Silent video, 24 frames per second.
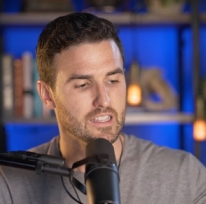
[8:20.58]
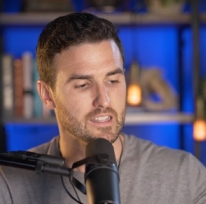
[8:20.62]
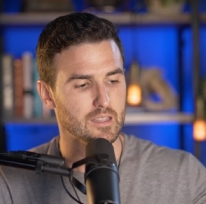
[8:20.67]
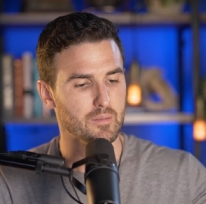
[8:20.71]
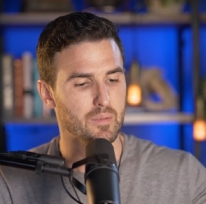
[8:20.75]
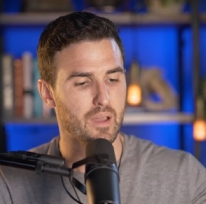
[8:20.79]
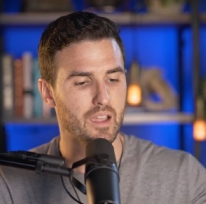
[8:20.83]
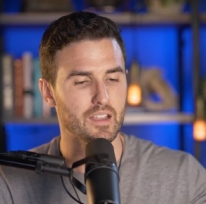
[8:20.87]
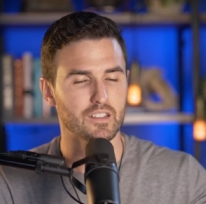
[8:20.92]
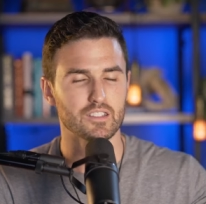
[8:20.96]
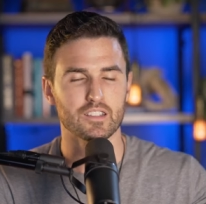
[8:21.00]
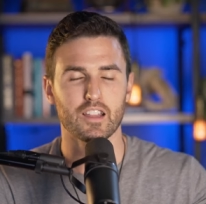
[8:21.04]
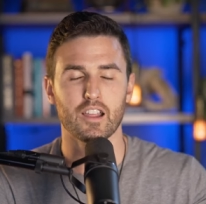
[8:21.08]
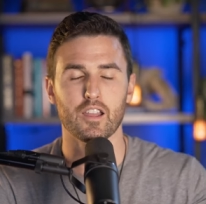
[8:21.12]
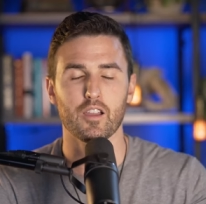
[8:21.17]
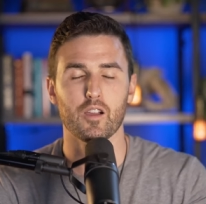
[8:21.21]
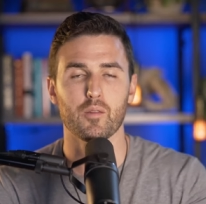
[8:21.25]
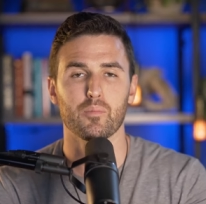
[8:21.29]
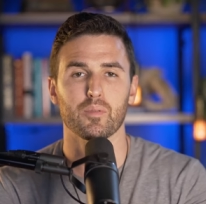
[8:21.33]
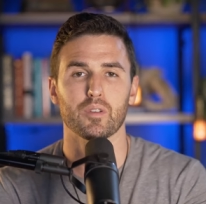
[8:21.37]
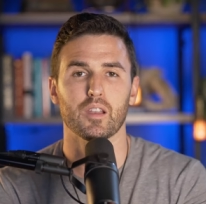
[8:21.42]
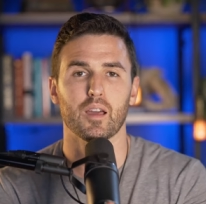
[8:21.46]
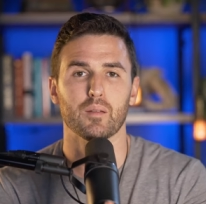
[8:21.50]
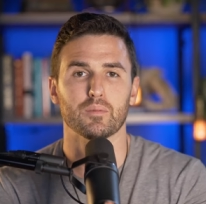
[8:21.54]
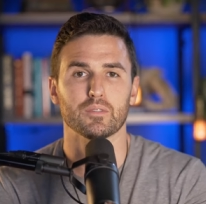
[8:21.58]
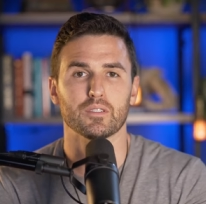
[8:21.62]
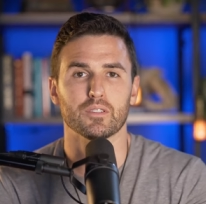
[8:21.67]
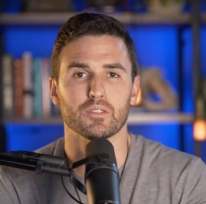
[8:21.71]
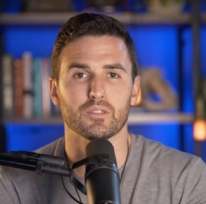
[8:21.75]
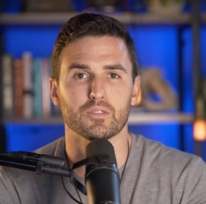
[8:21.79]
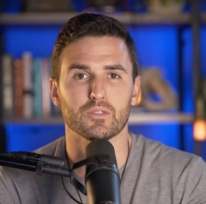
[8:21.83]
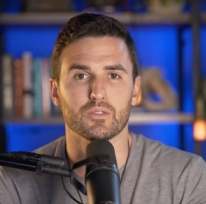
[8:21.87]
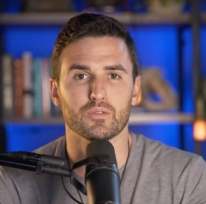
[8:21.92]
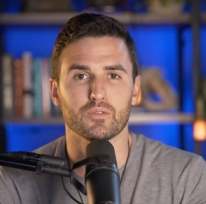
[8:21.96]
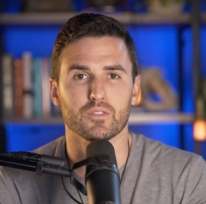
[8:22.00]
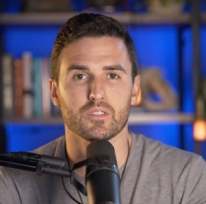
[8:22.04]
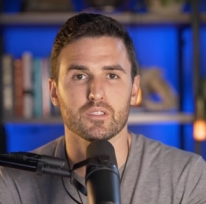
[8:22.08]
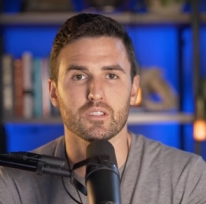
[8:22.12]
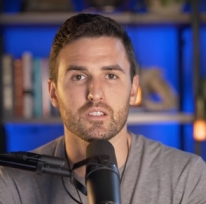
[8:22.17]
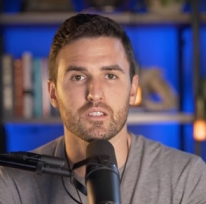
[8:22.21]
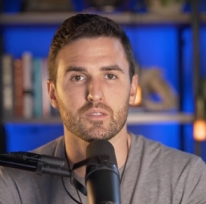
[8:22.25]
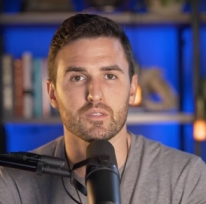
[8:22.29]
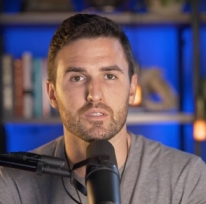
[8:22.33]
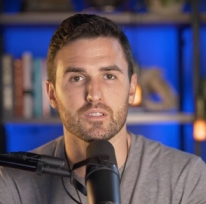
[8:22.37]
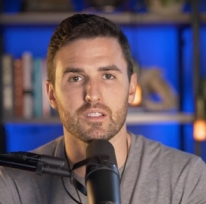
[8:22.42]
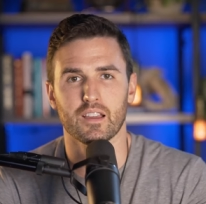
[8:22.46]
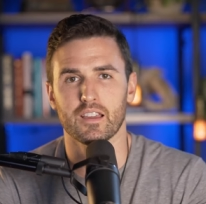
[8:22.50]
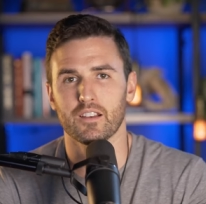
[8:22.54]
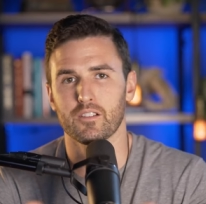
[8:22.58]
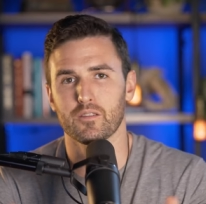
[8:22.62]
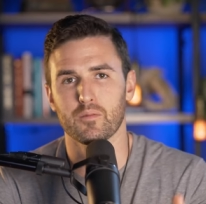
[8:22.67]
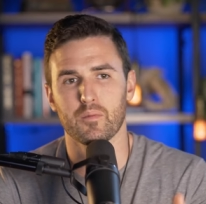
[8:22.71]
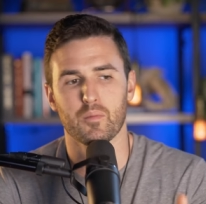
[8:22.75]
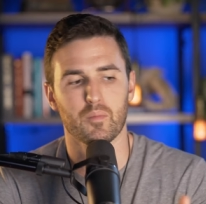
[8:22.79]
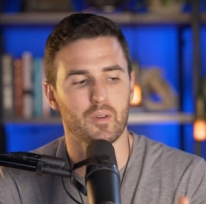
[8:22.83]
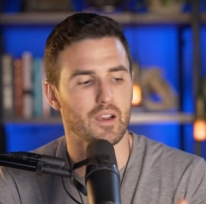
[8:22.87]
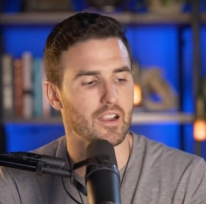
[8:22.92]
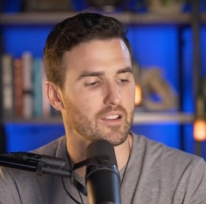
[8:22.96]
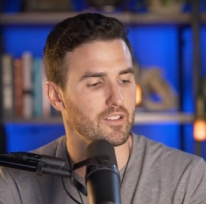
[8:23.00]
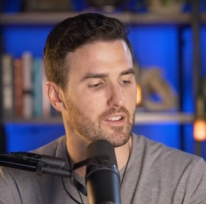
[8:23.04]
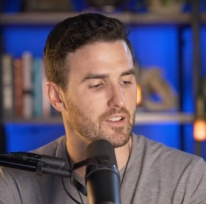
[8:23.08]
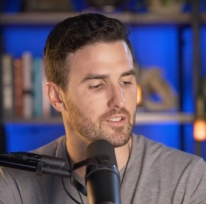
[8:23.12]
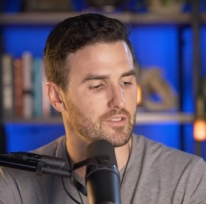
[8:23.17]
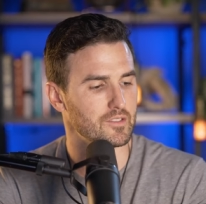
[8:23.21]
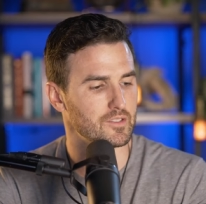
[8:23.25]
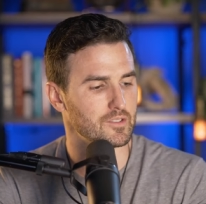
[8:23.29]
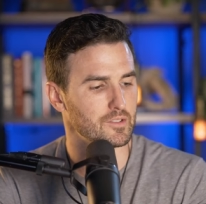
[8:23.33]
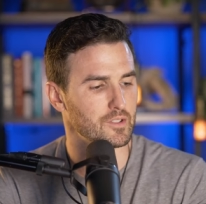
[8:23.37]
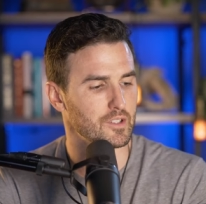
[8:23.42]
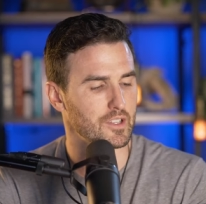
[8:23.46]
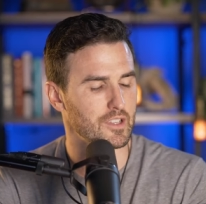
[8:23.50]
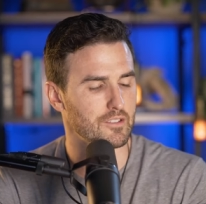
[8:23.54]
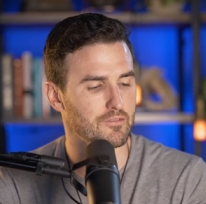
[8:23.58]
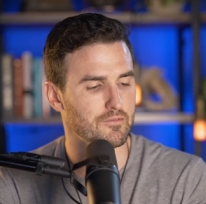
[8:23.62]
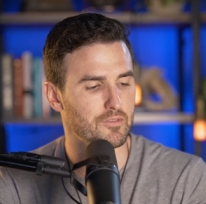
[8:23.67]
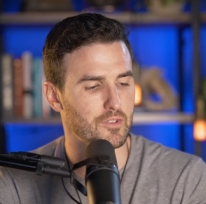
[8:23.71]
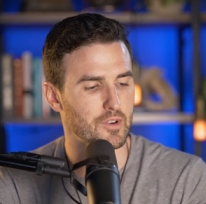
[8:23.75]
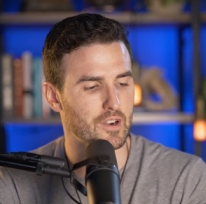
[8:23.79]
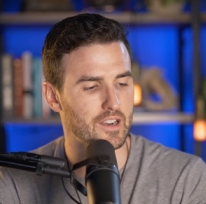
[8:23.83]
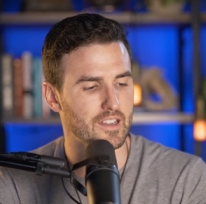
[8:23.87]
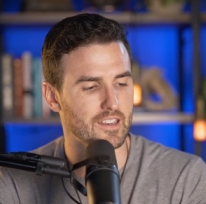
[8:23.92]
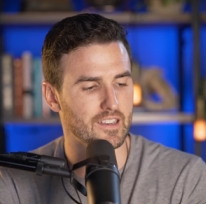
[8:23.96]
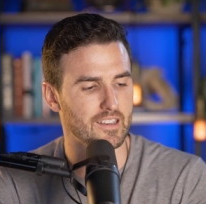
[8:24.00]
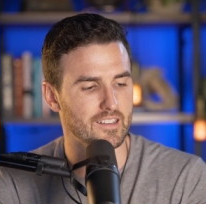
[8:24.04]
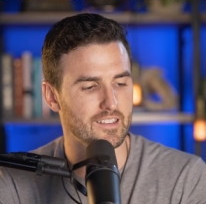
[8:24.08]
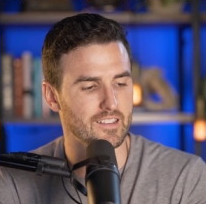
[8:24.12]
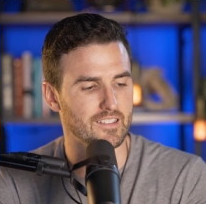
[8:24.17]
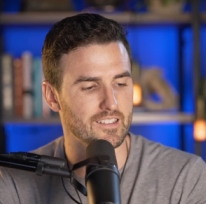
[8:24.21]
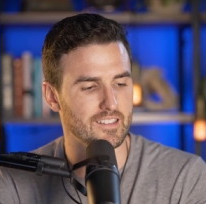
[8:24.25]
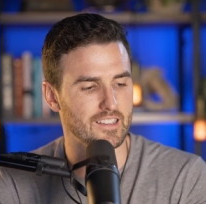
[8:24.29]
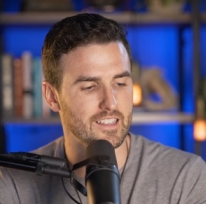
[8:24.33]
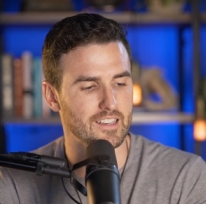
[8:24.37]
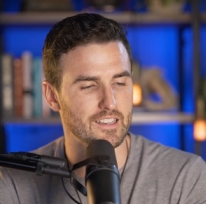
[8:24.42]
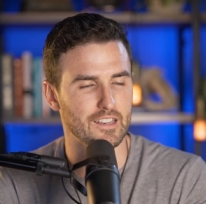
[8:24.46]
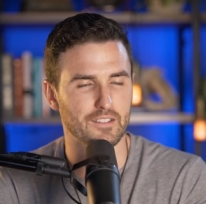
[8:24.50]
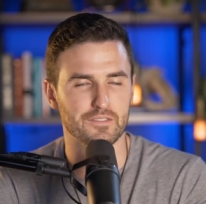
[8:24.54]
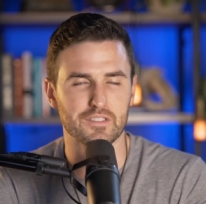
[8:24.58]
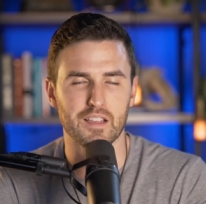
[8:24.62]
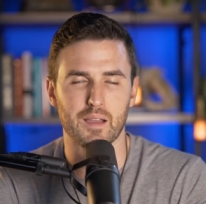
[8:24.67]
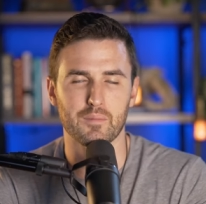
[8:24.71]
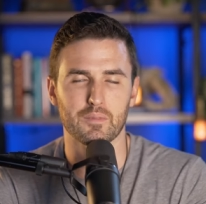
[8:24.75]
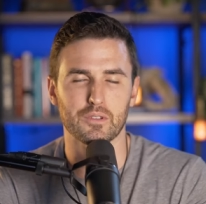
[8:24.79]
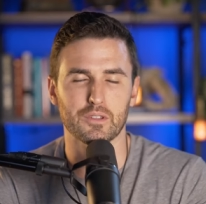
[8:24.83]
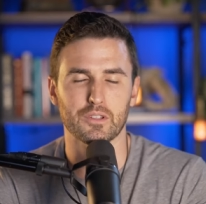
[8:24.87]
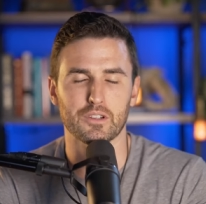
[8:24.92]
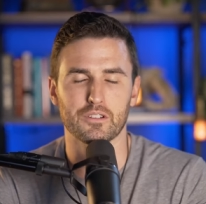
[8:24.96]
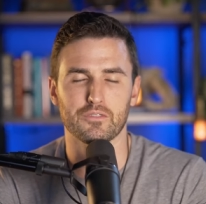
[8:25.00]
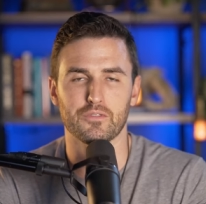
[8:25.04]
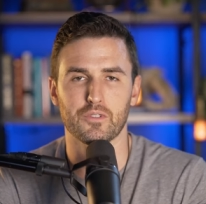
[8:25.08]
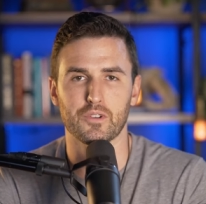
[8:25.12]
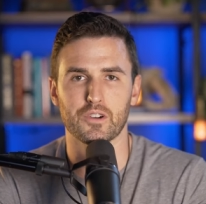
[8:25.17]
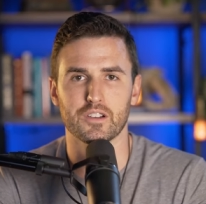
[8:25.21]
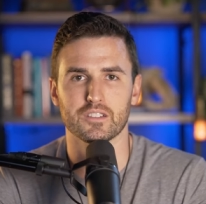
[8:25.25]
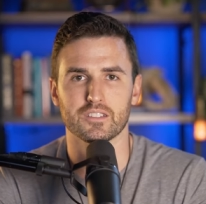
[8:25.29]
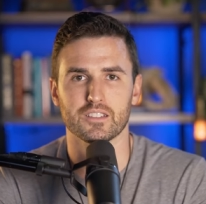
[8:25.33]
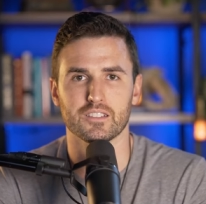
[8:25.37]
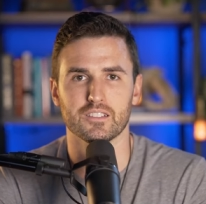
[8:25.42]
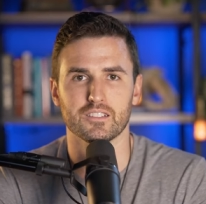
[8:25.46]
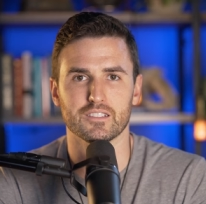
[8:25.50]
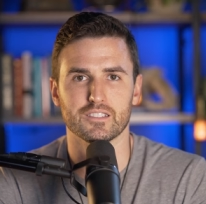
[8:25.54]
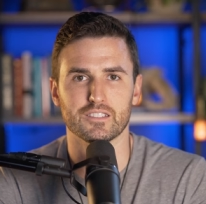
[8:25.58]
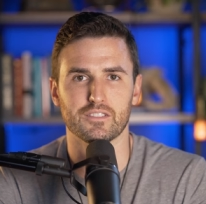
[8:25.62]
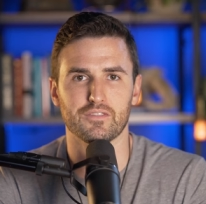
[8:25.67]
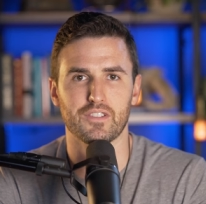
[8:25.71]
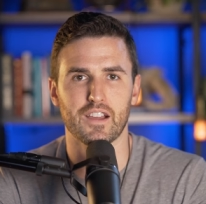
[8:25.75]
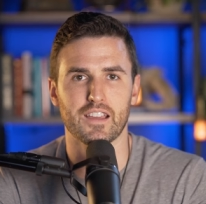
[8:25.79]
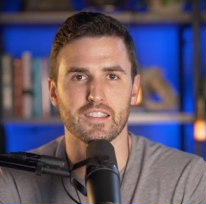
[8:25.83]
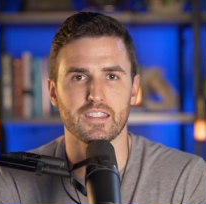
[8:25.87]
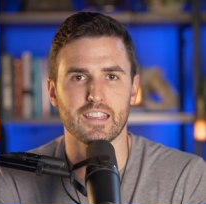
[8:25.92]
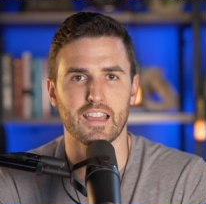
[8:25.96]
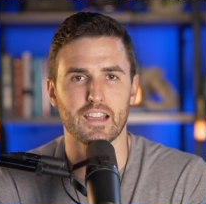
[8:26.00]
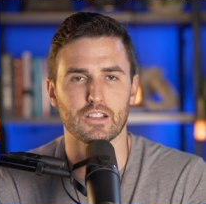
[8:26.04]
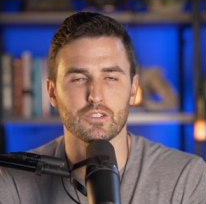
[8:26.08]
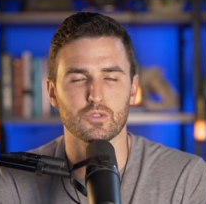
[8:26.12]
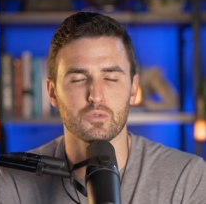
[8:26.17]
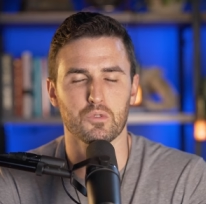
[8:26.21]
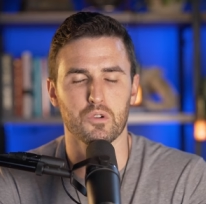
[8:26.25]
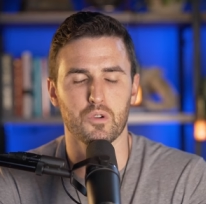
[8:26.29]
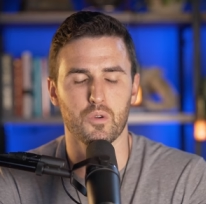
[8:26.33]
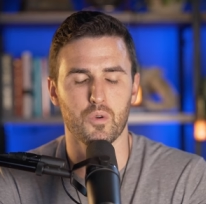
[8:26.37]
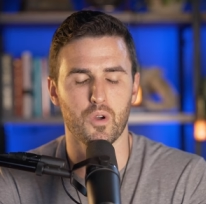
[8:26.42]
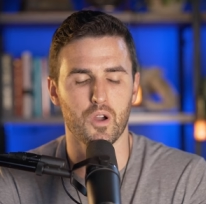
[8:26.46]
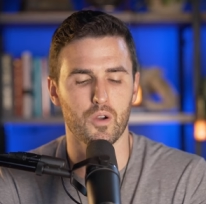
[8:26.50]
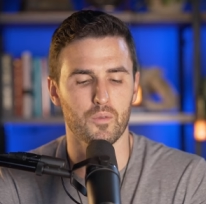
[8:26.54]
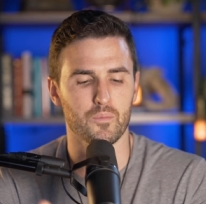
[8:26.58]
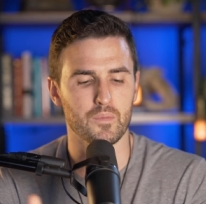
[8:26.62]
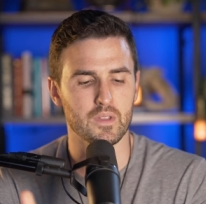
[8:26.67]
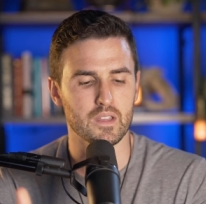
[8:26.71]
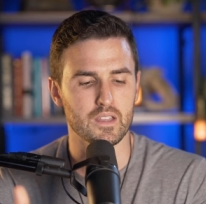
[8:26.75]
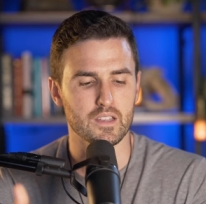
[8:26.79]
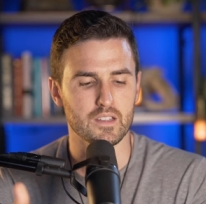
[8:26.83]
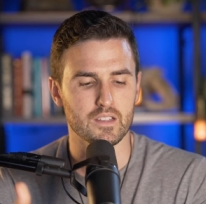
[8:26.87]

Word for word: The page that I open up to, it, I don't remember, I, I, was looking for it. I didn't get enough time to look for it to, to find the actual quote.